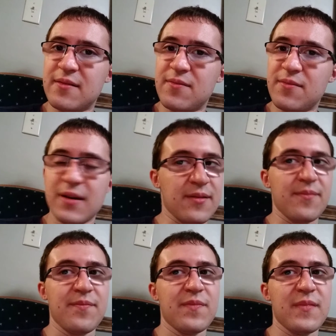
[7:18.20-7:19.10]
Well,
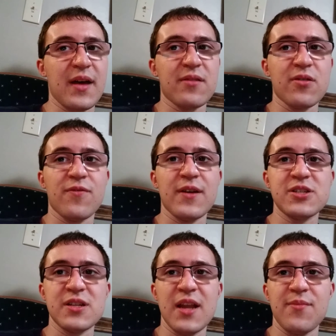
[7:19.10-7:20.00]
I don't know if I
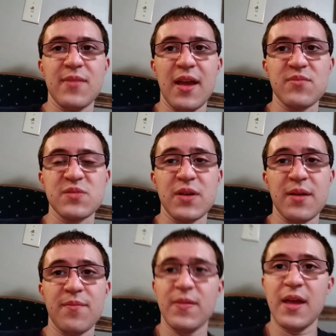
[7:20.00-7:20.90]
should name names,
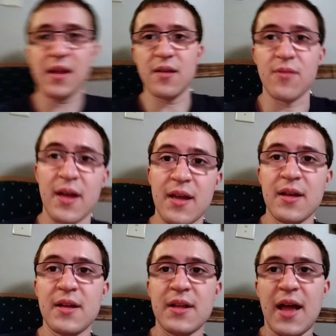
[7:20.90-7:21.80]
but anyway,
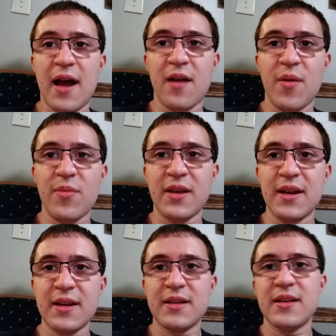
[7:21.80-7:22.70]
I remember
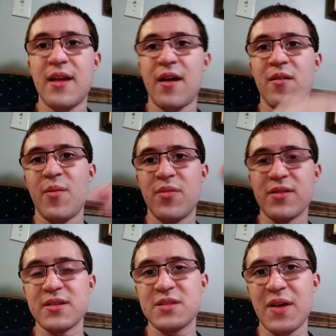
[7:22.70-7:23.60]
in
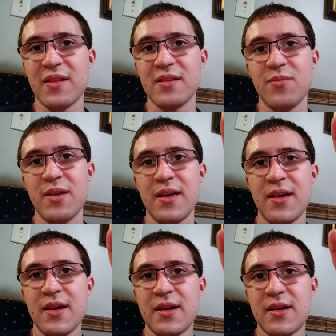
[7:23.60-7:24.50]
the spelling bee,
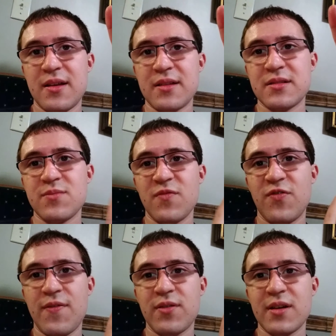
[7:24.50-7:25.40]
in
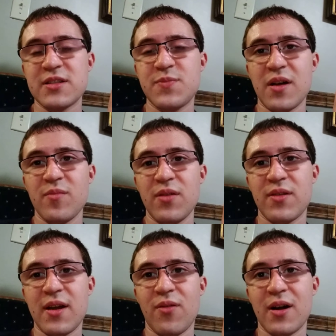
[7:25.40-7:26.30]
5th grade spelling bee
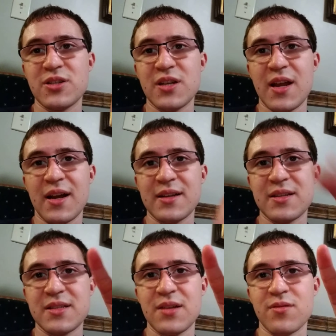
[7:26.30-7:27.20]
when I watched it, I got to
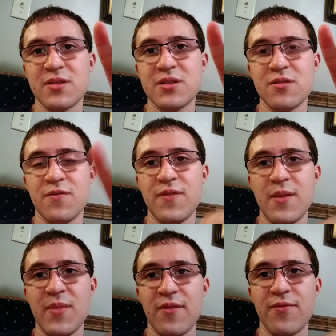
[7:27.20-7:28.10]
sit with 2
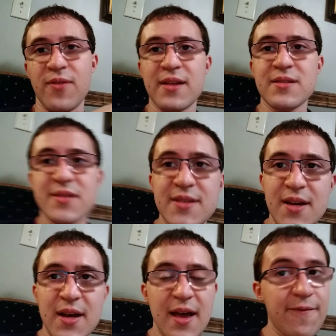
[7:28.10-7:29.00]
female friends.
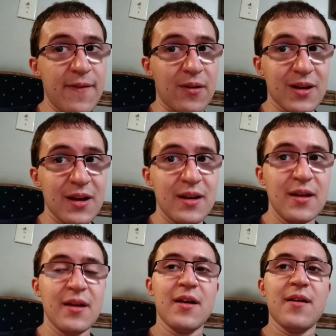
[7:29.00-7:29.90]
That felt good.
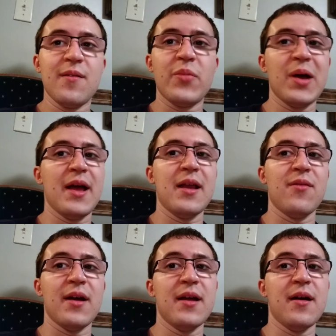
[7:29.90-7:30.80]
But
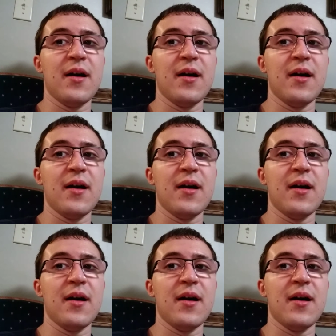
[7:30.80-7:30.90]
anyway,